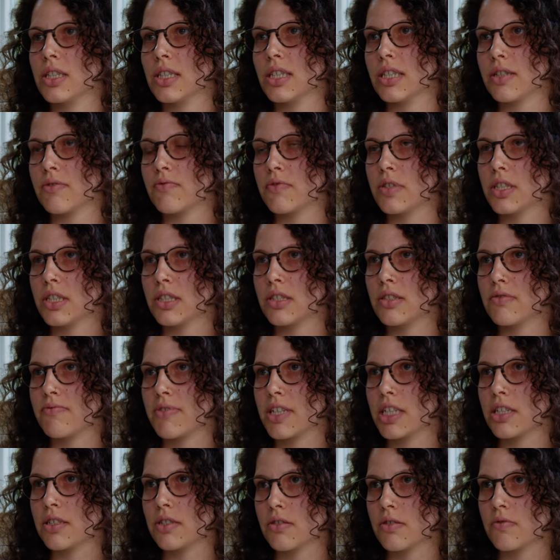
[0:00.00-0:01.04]
the different
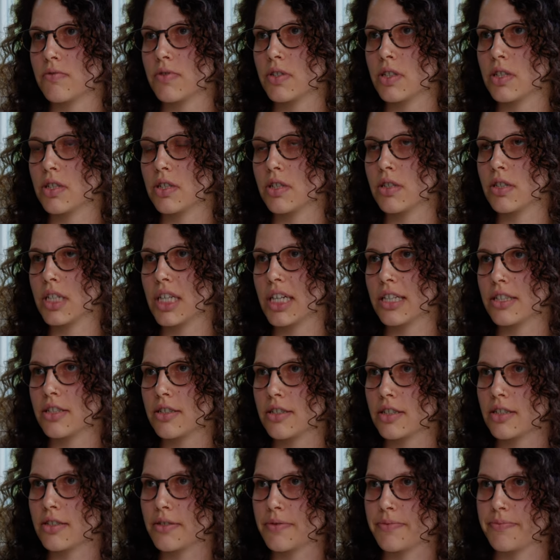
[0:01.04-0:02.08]
spheres of
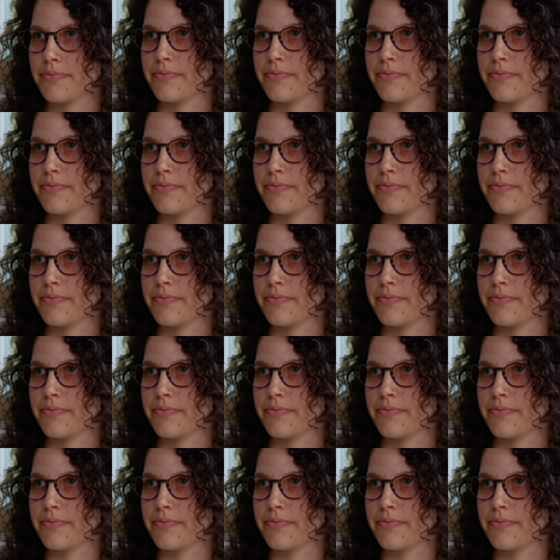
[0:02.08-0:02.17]
circulation.